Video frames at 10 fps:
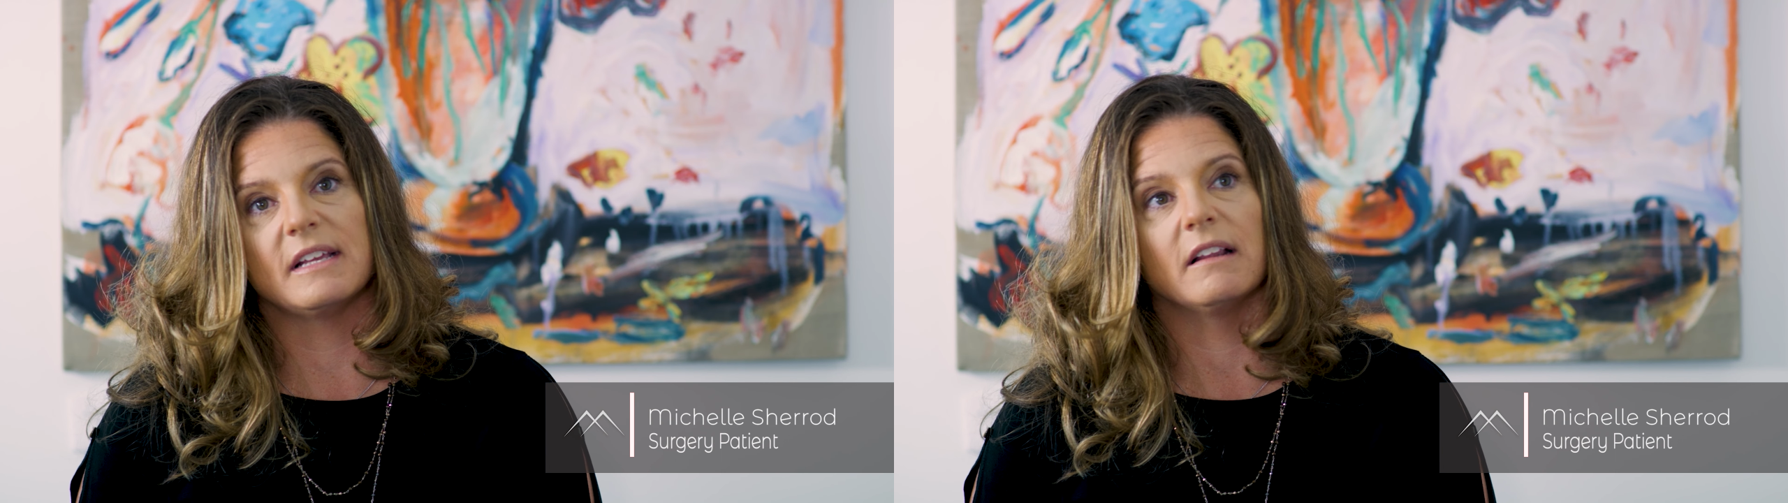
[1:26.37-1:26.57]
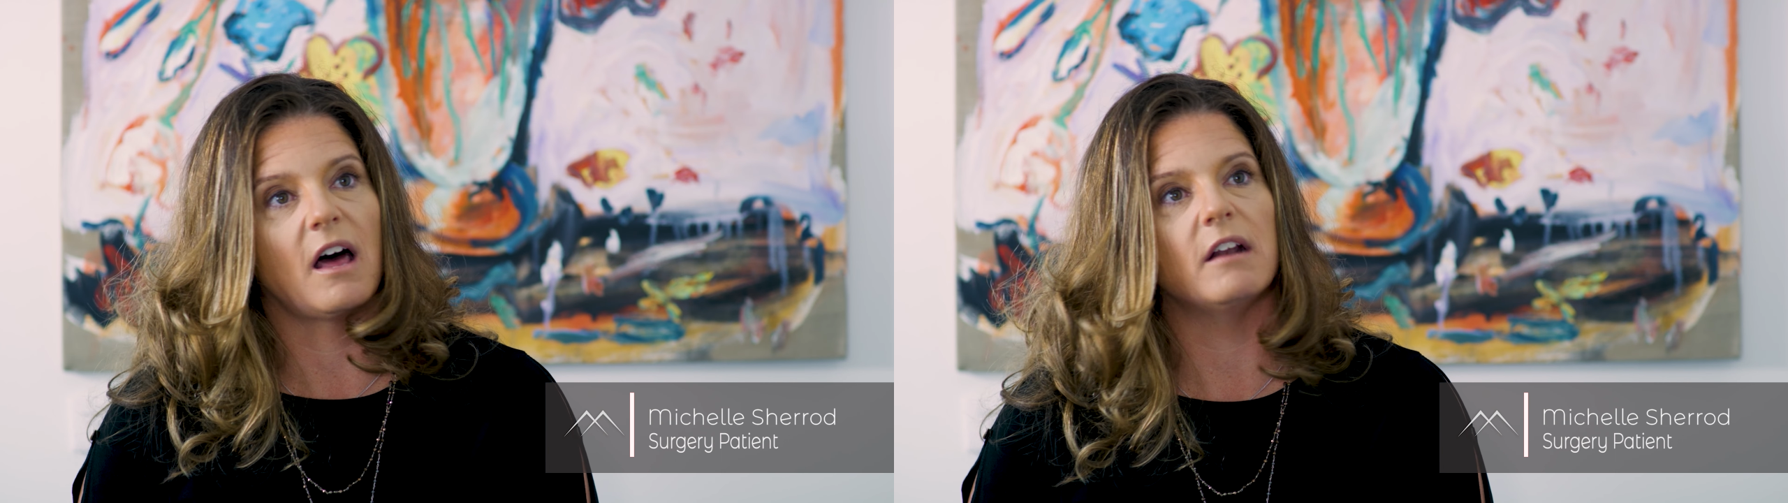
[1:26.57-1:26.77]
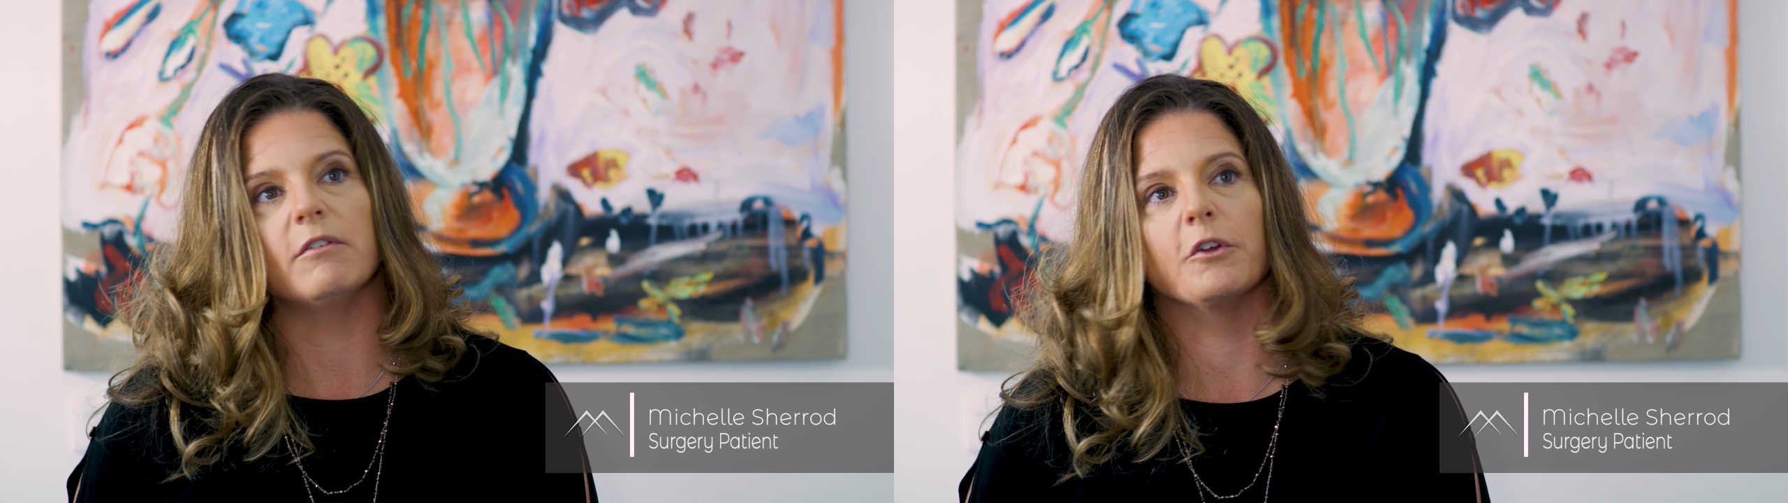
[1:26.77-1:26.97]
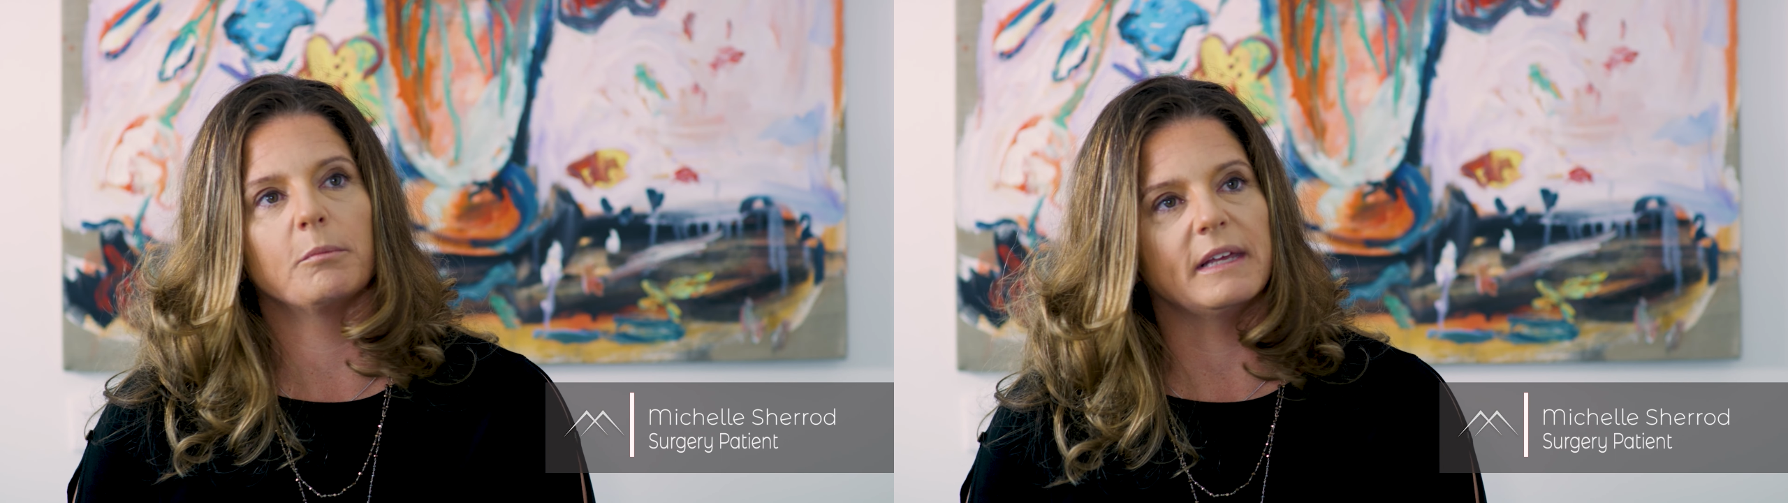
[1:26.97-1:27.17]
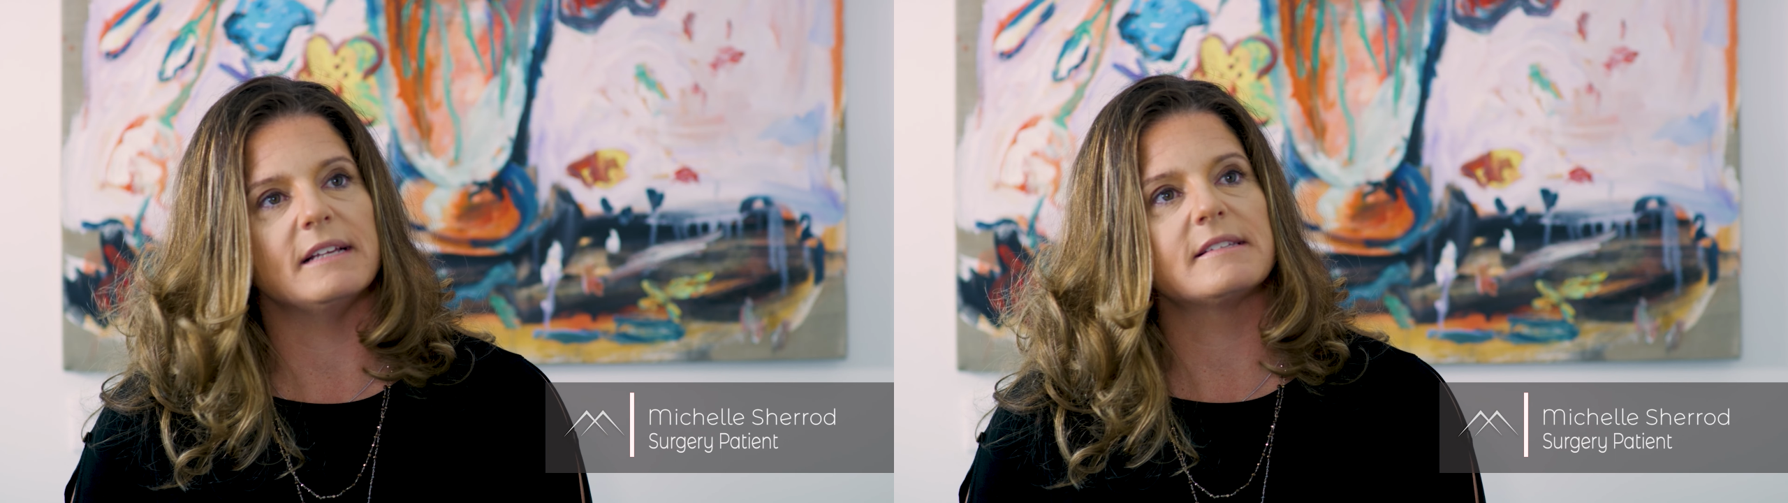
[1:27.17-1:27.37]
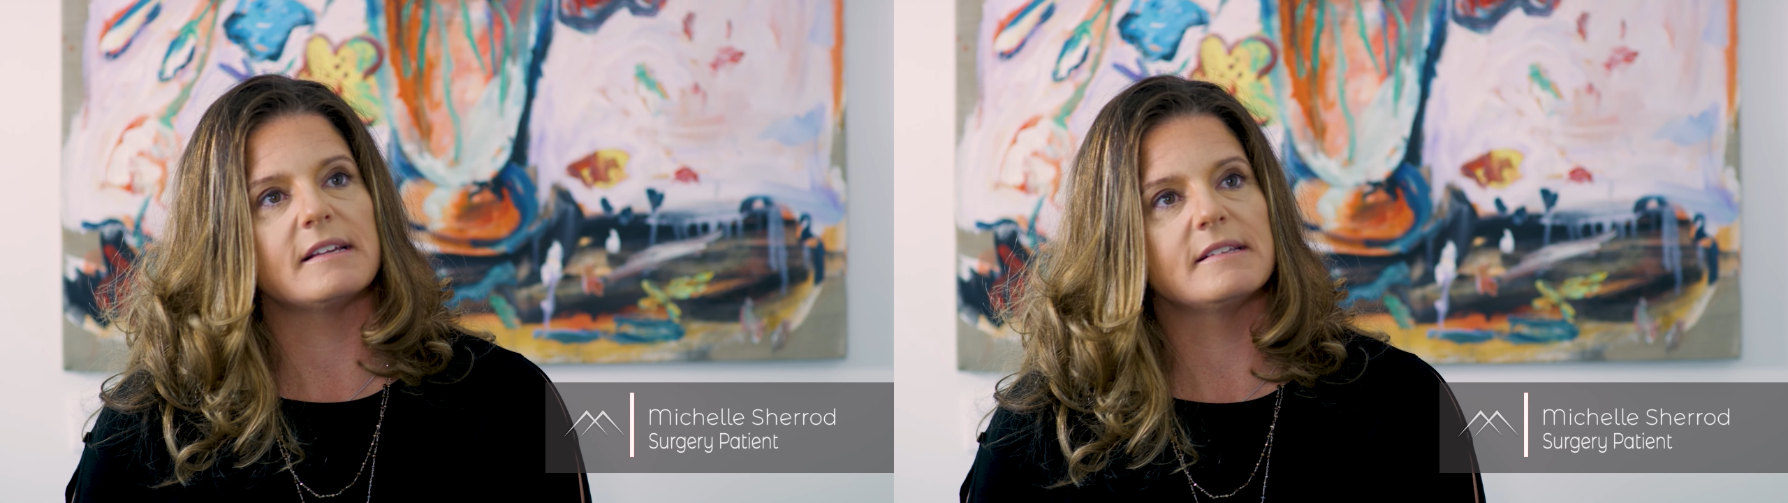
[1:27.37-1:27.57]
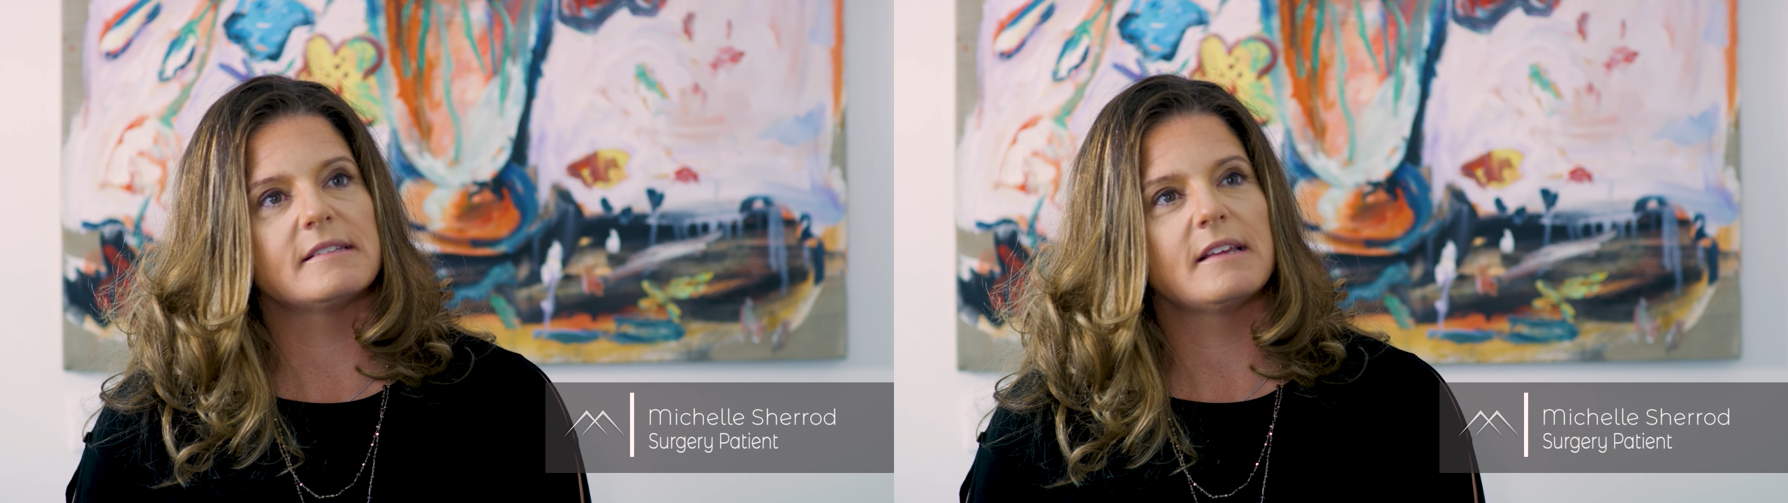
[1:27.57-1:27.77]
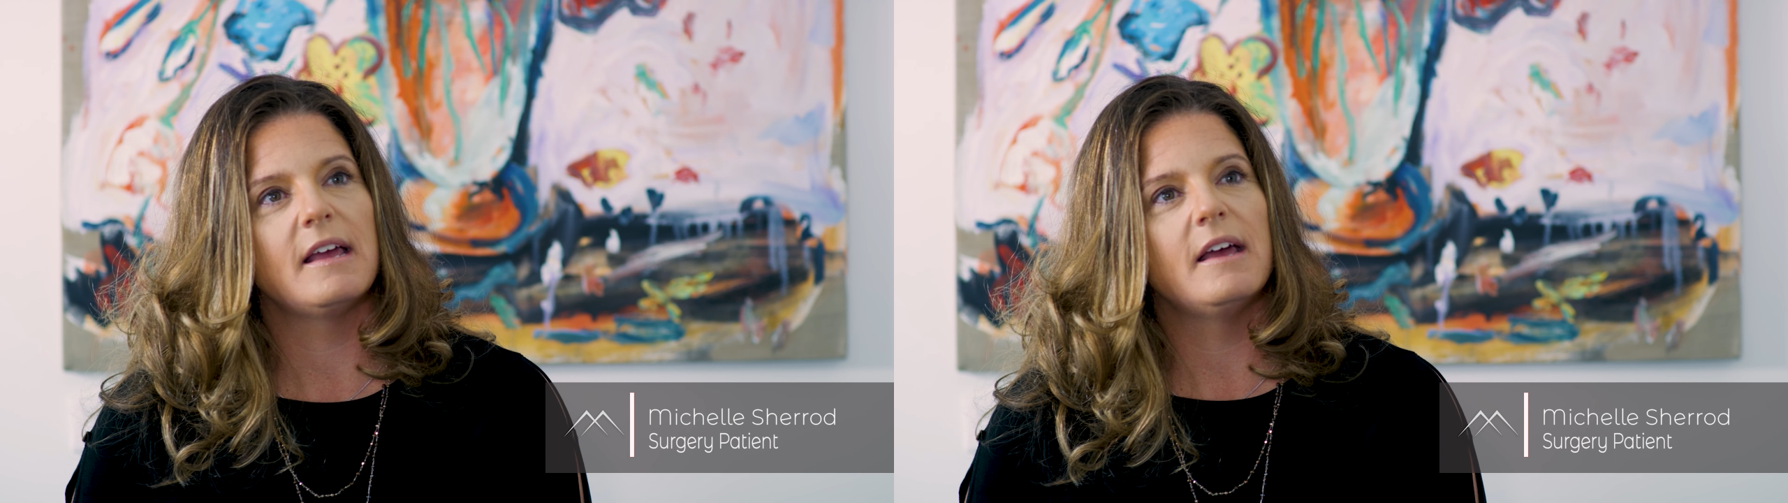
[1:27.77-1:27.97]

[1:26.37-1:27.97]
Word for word: in a lot of other places.